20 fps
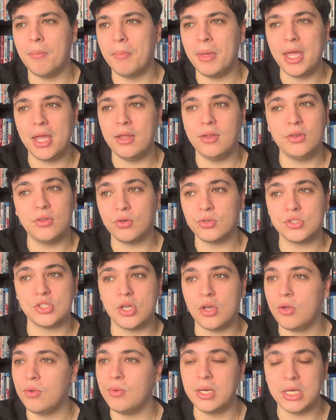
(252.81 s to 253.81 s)
but in Doctor
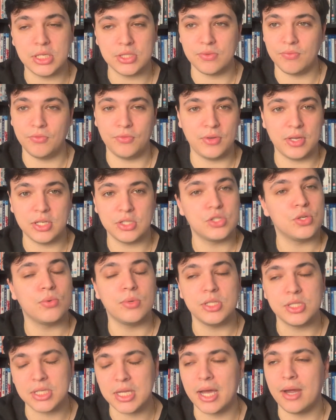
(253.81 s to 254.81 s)
Who, he doesn't fit at all.
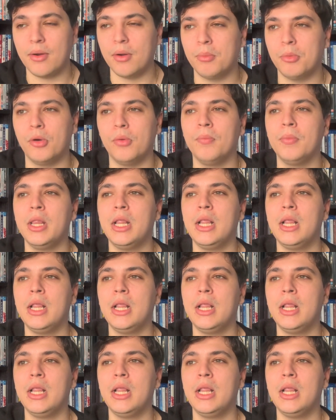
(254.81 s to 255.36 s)
He's terrible.